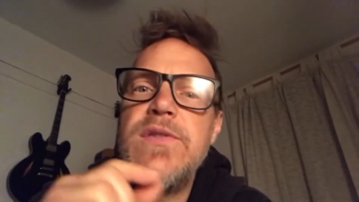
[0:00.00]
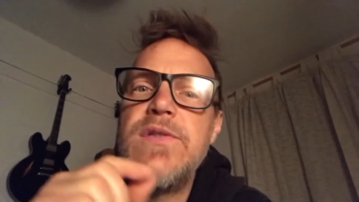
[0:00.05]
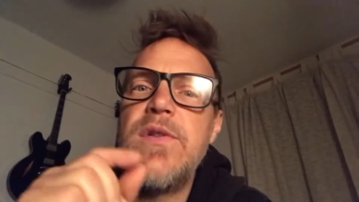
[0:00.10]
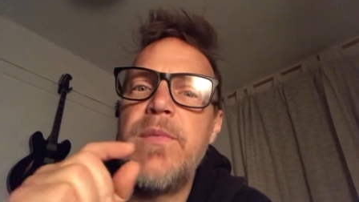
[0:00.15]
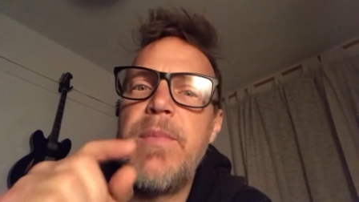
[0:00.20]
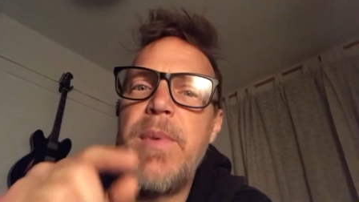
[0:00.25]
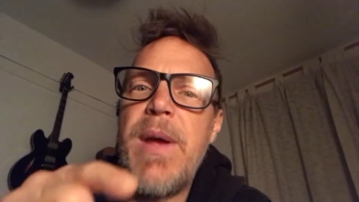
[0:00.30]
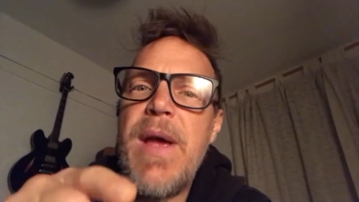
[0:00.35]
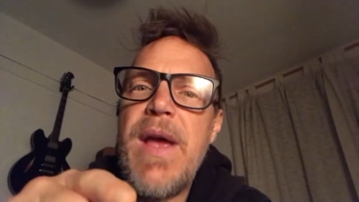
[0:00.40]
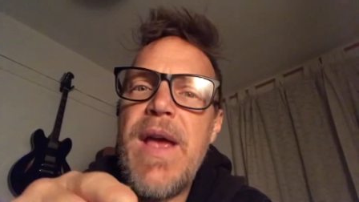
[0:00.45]
their
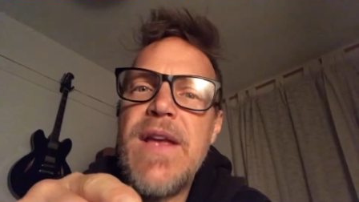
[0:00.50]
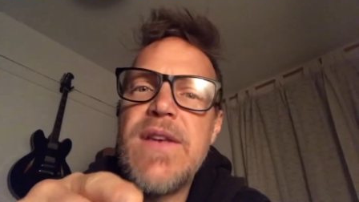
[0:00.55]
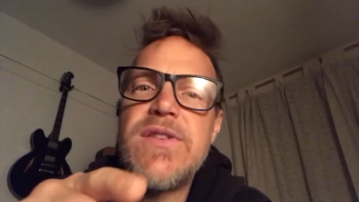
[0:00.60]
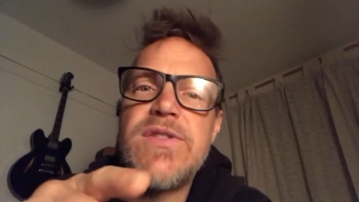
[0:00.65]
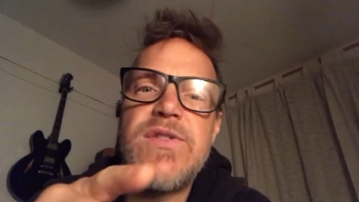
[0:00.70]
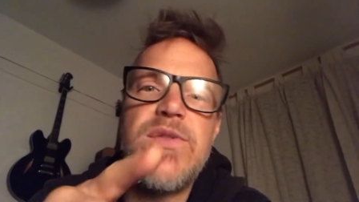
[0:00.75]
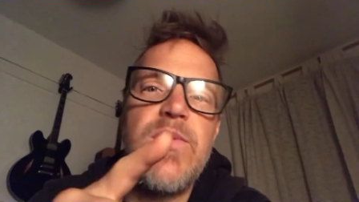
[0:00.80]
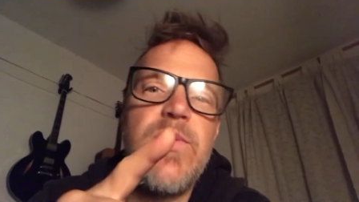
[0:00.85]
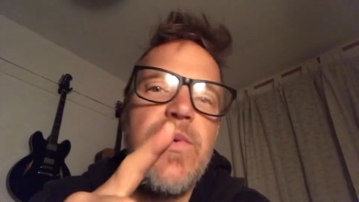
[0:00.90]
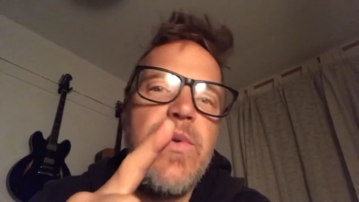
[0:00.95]
past
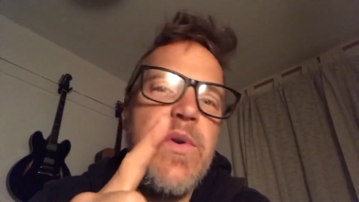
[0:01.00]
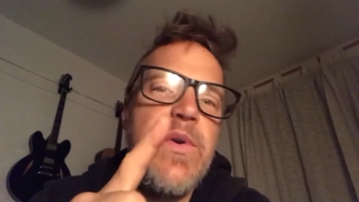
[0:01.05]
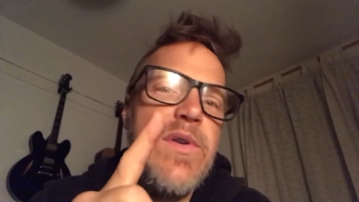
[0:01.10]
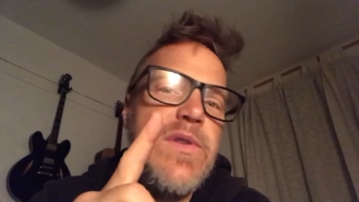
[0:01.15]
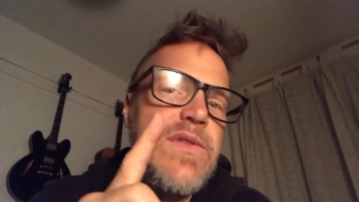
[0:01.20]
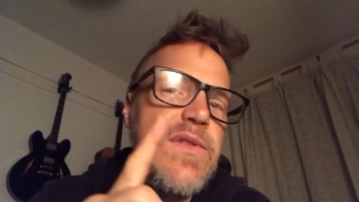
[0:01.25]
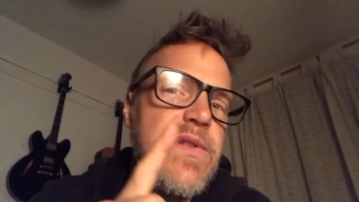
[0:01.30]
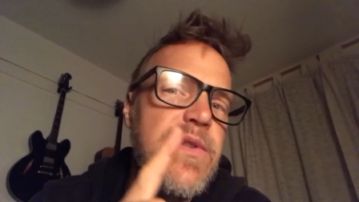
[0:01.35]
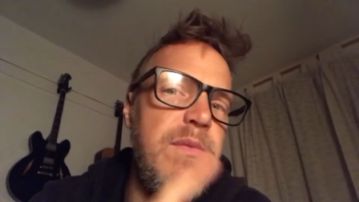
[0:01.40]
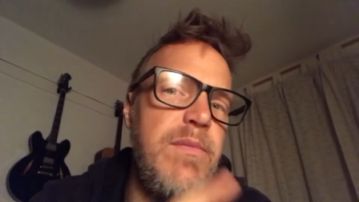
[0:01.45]

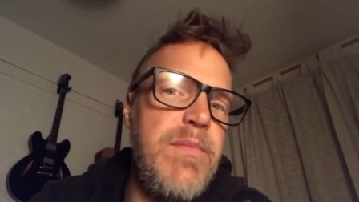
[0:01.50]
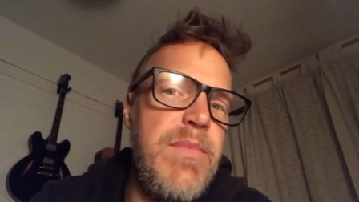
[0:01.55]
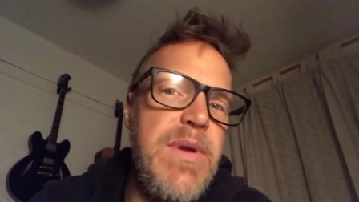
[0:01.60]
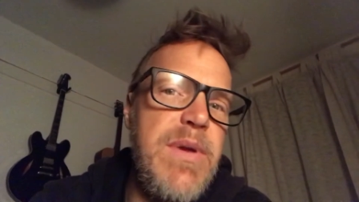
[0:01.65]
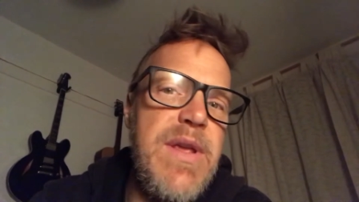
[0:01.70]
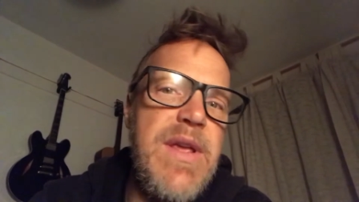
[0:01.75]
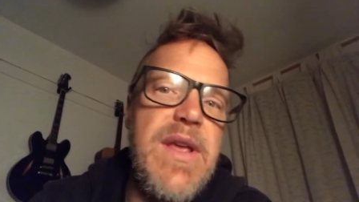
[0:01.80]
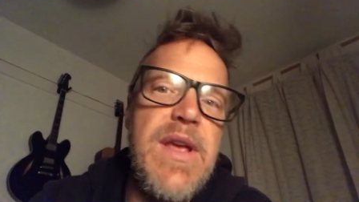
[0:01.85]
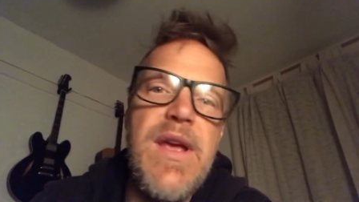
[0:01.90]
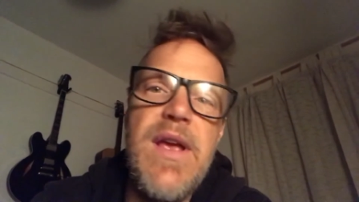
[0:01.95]
stories, their
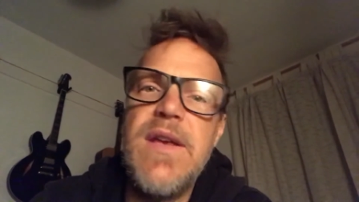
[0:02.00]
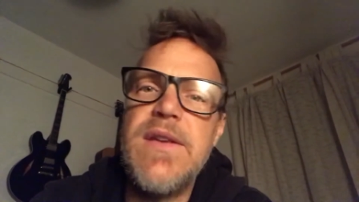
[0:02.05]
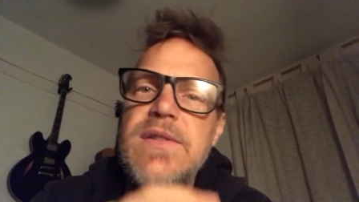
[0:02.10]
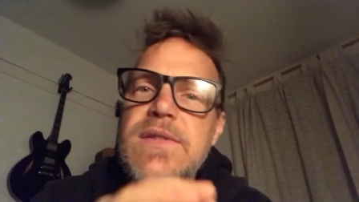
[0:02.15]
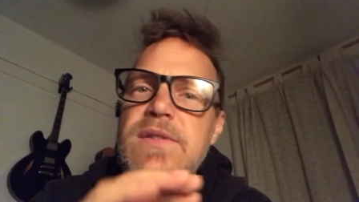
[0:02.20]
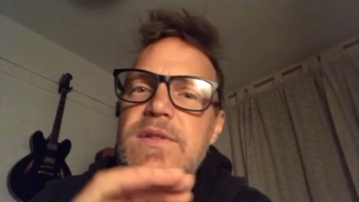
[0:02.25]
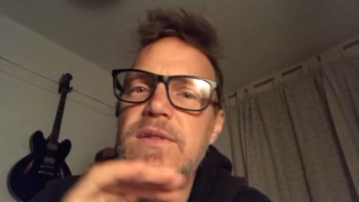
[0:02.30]
BS,